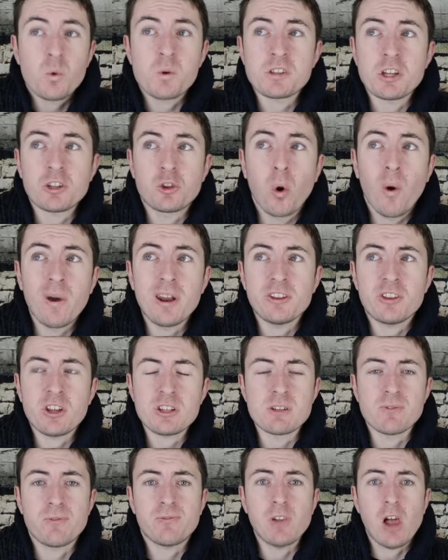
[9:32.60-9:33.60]
where the toilet
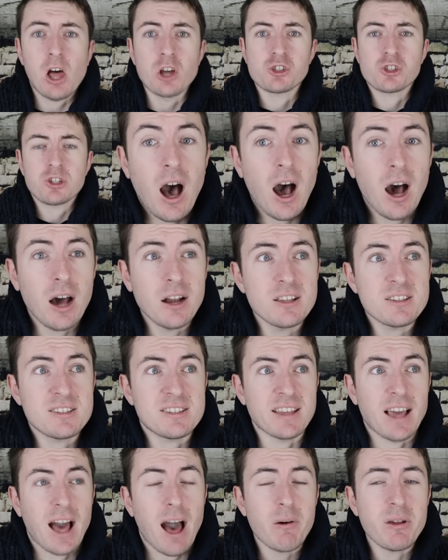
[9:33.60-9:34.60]
doesn't flush.
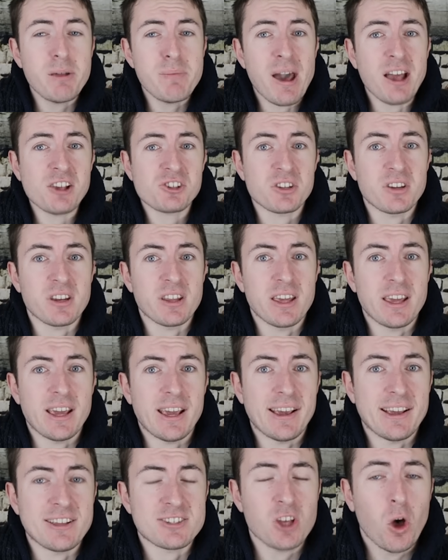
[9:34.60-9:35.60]
Honestly, I would imagine
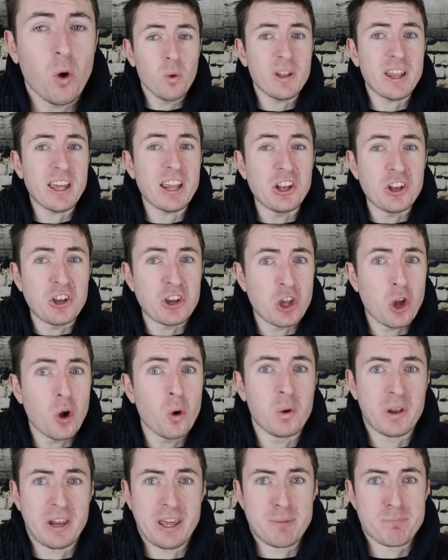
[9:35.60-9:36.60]
he's only
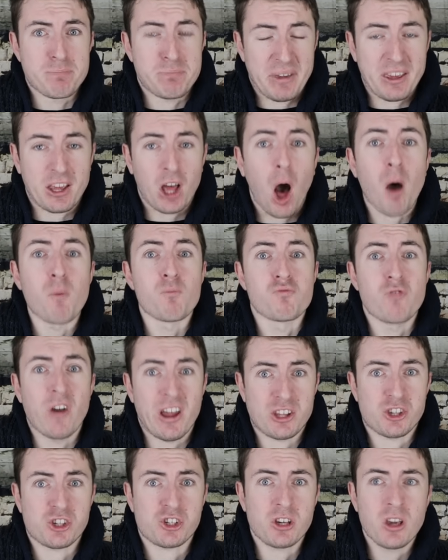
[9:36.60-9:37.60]
newly become
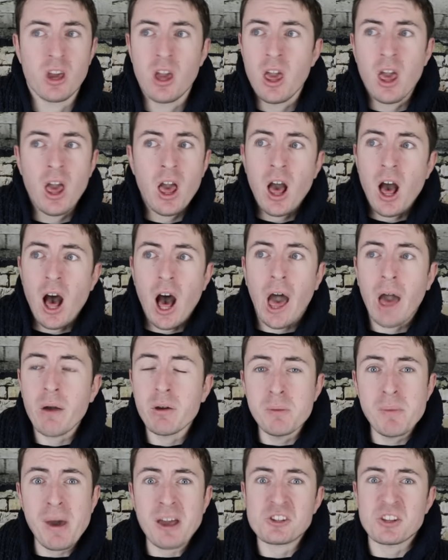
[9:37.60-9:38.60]
rich. I
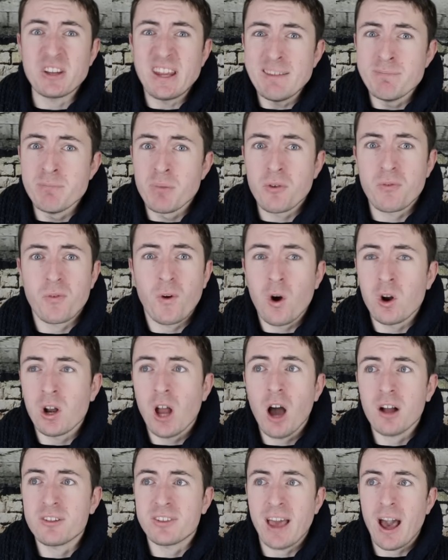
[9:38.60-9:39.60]
would imagine even before
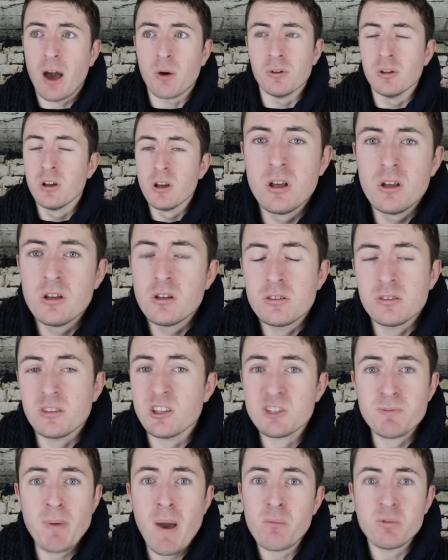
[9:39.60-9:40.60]
lockdown,
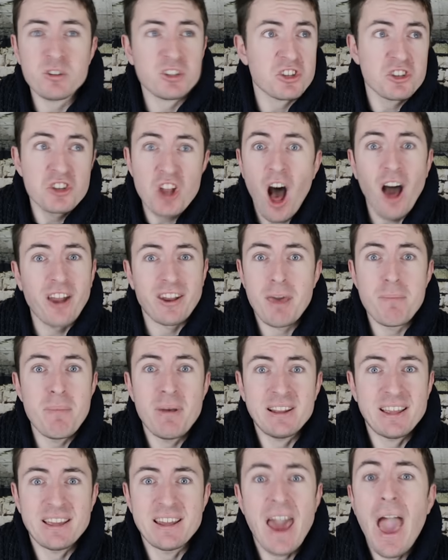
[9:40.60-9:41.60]
this man was not a
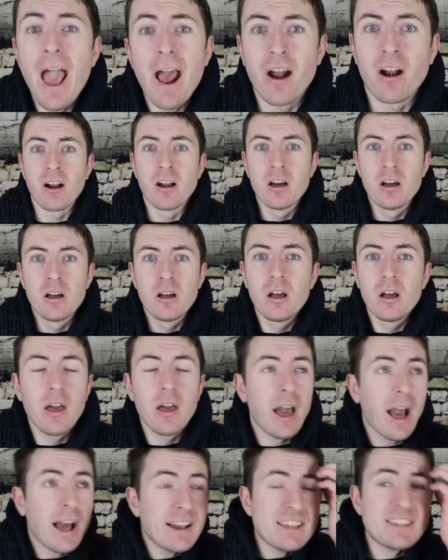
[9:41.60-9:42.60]
millionaire.
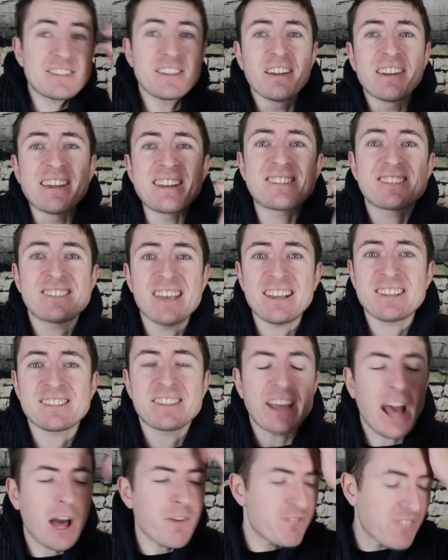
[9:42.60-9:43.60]
And he's nearly
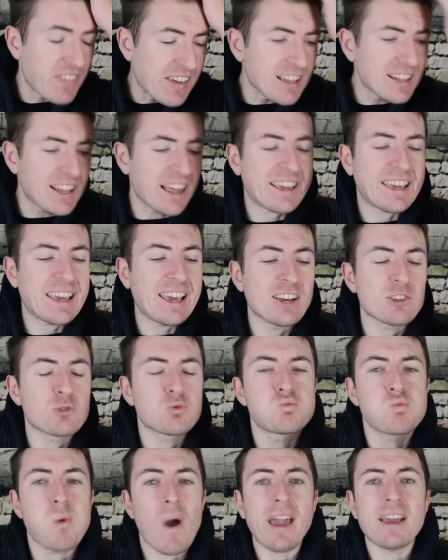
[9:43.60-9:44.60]
60. I feel like he has
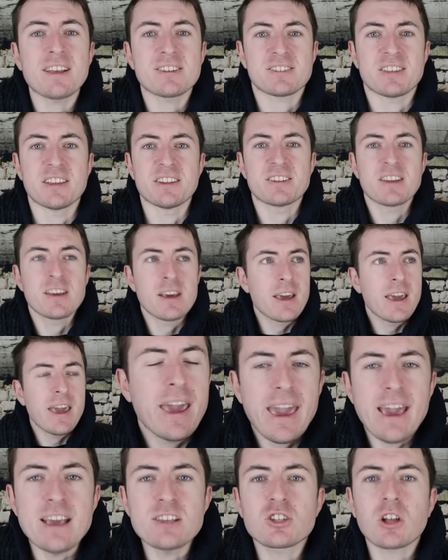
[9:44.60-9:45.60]
wasted
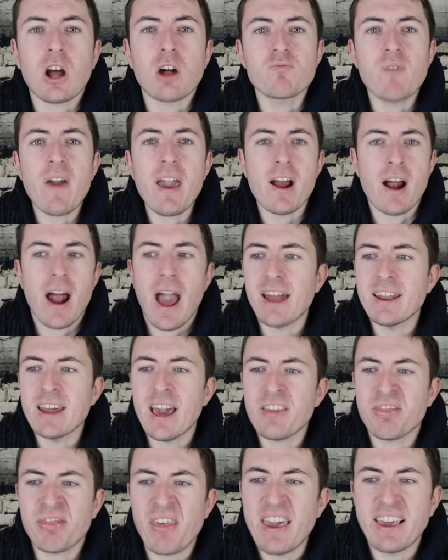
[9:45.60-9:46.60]
his career. And
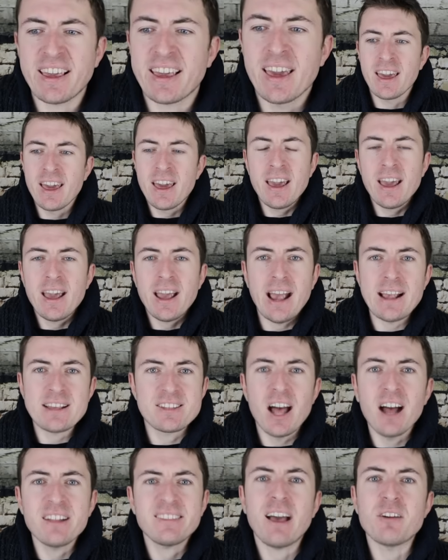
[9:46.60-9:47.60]
I think it's
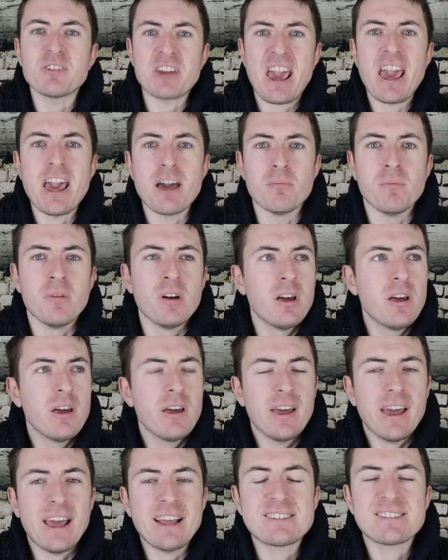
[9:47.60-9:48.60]
not down to him.
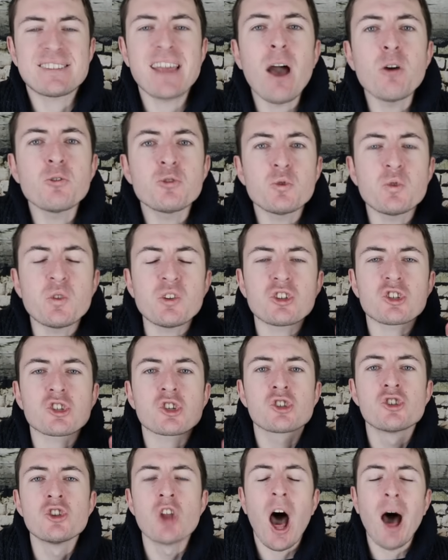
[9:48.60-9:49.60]
It's down to the
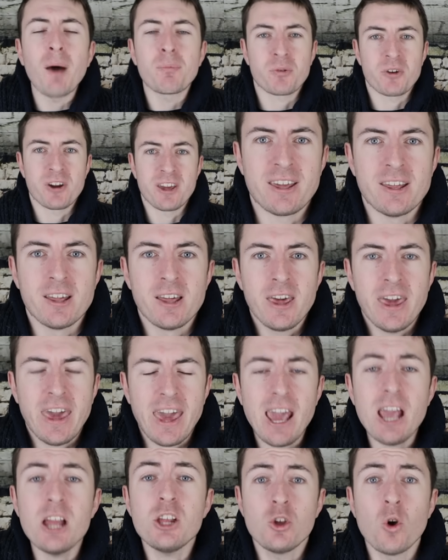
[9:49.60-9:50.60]
snobbery
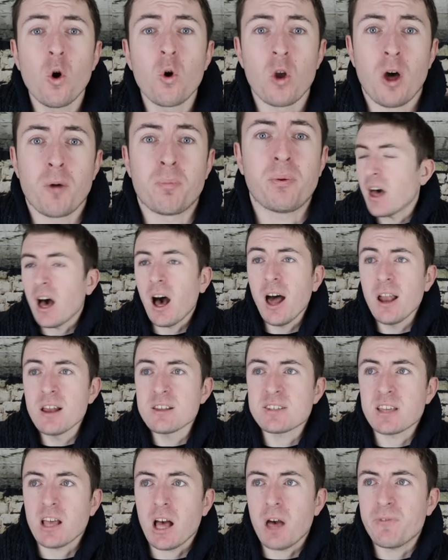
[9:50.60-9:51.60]
in Europe.
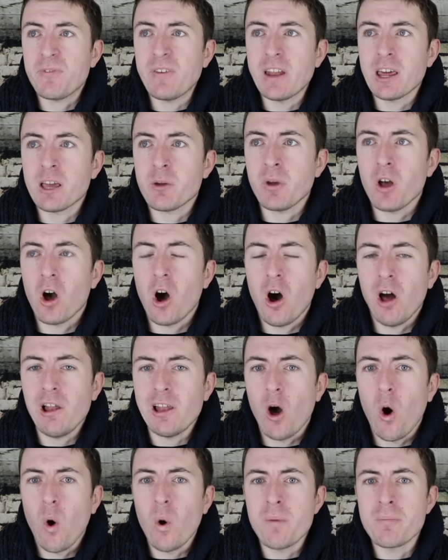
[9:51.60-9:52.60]
Honestly, I feel like we
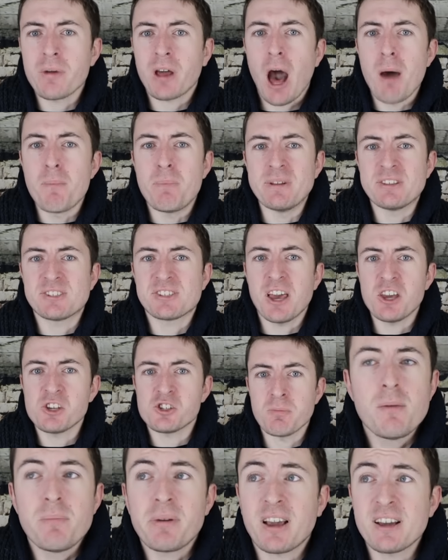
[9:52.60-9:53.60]
all owe him
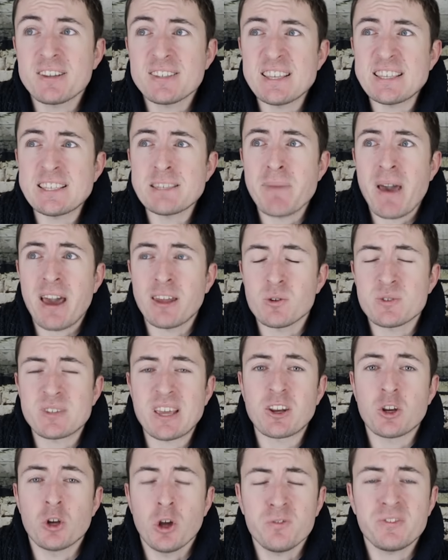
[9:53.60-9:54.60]
compensation because this is a man who's
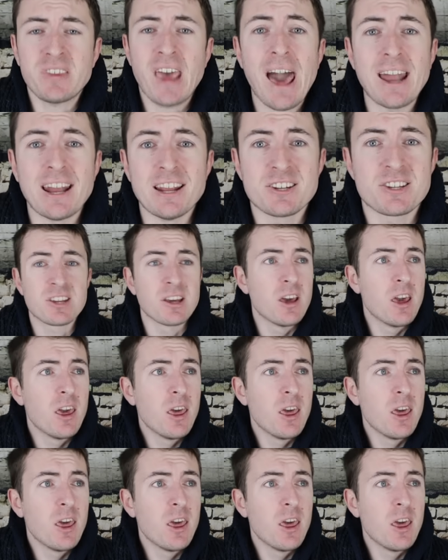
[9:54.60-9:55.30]
had enough talent